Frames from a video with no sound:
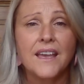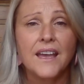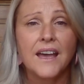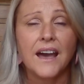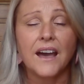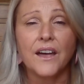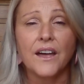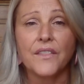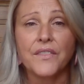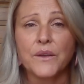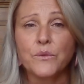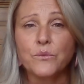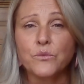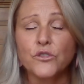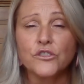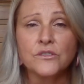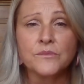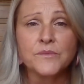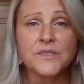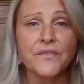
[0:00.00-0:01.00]
their
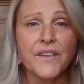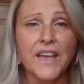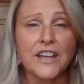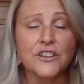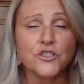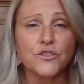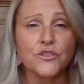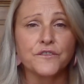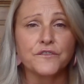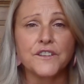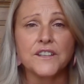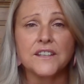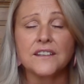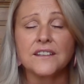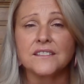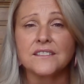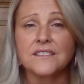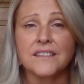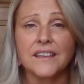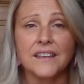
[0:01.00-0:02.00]
wombs have
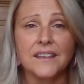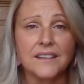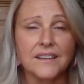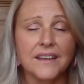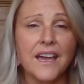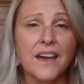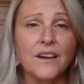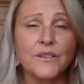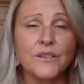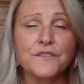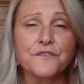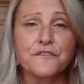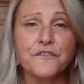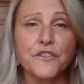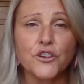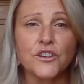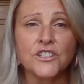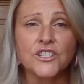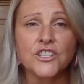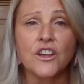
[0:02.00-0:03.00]
atrophied, they're now
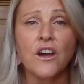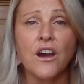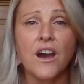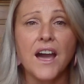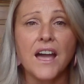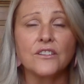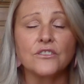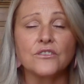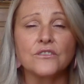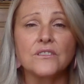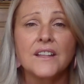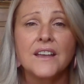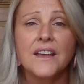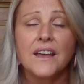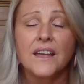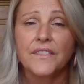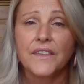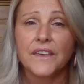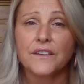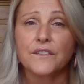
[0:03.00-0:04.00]
infertile,
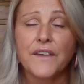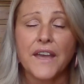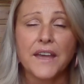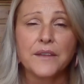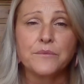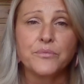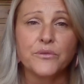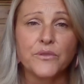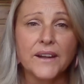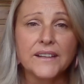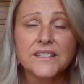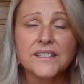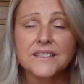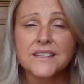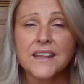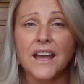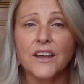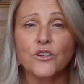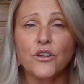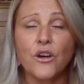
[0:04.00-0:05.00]
they've had breasts
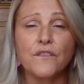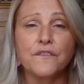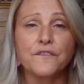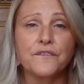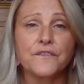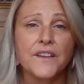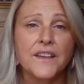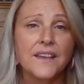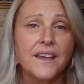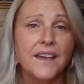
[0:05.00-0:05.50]
cut off,